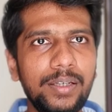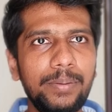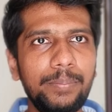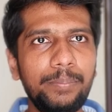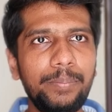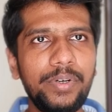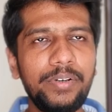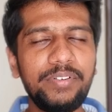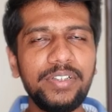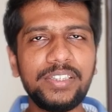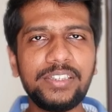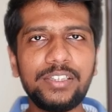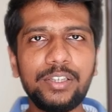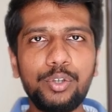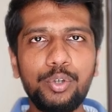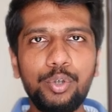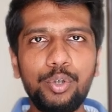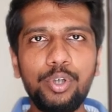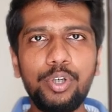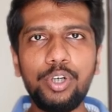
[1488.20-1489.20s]
prevents a
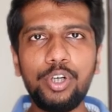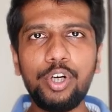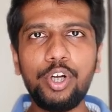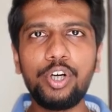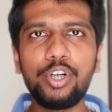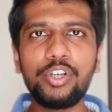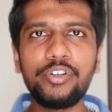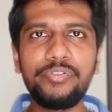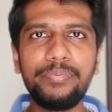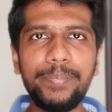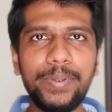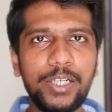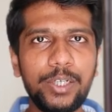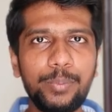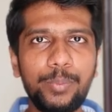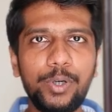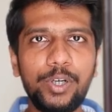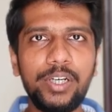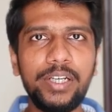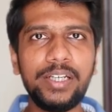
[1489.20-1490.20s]
whole lot of
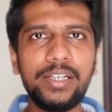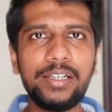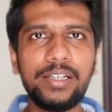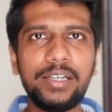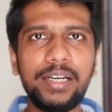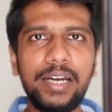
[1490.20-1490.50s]
metabolic